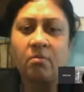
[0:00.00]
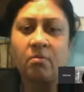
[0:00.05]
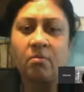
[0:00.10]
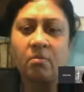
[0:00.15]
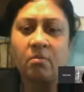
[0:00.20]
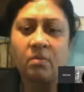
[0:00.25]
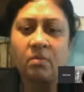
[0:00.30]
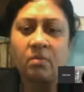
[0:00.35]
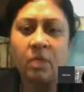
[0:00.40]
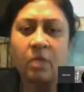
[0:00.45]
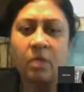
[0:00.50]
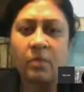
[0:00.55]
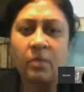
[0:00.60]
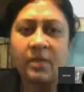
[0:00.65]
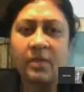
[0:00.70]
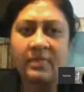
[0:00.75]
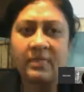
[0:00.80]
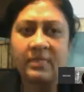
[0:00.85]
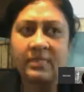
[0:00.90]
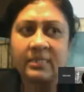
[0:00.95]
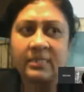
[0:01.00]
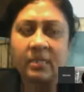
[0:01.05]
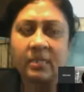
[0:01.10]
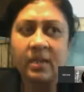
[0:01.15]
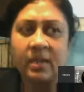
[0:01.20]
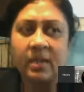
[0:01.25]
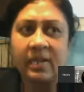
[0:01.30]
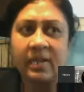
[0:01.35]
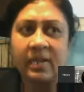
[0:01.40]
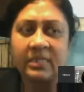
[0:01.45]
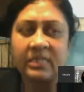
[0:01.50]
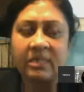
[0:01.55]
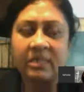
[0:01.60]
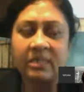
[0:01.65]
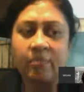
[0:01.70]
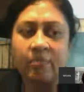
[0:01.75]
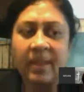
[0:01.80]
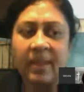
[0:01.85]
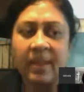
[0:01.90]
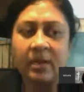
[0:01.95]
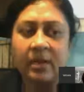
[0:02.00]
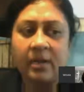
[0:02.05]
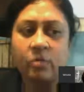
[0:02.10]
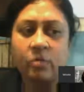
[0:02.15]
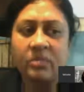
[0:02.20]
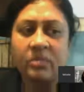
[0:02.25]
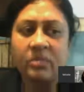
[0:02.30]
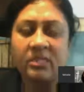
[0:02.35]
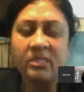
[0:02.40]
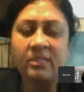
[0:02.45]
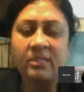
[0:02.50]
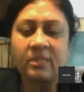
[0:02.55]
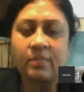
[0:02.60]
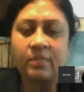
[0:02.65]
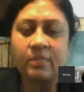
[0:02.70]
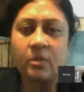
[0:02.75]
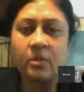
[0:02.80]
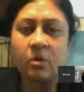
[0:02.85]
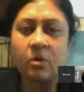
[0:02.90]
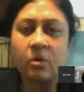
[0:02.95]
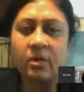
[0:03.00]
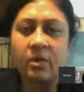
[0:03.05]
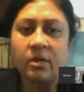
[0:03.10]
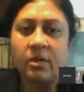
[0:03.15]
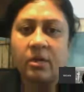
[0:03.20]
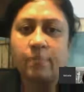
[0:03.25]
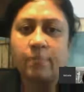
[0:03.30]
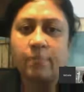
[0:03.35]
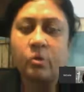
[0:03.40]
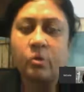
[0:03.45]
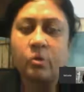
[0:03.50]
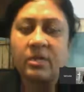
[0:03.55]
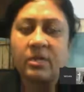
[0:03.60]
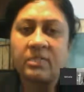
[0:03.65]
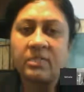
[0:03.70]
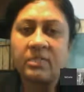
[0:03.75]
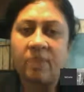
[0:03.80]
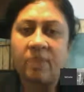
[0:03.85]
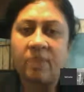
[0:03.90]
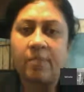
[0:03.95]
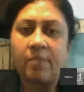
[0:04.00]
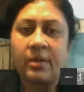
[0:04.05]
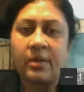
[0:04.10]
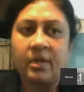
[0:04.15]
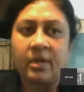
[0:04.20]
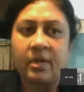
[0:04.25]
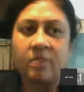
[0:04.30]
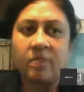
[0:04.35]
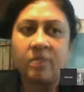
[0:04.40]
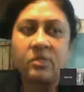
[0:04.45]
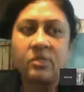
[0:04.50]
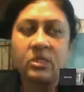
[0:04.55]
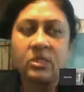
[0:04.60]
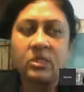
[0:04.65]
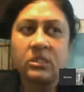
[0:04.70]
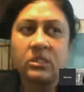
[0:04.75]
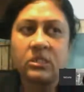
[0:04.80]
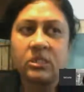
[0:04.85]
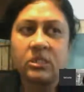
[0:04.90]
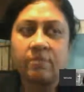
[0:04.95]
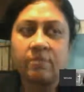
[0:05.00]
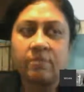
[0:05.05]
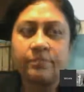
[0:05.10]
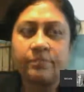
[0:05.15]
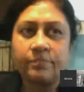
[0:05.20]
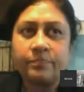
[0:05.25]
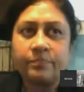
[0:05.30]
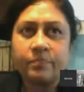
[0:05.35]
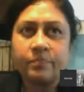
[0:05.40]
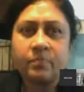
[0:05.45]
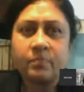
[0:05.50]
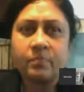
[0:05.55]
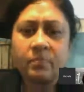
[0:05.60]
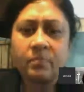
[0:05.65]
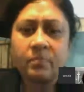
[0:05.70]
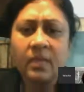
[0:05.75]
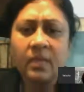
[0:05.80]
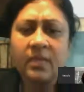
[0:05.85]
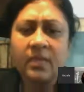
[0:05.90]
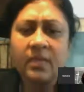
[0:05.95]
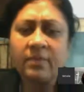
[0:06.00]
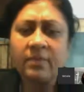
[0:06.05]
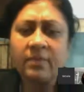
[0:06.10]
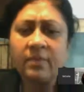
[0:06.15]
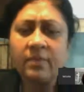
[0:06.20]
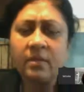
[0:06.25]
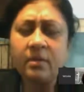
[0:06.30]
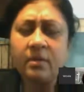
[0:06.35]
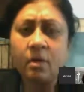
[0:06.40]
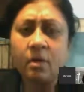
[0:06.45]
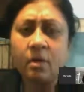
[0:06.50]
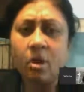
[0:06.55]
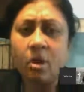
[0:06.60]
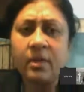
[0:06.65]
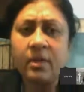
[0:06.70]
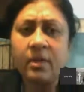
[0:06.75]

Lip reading: nowadays, at least in Bangalore, there is something called a computerized family tree, which is given on an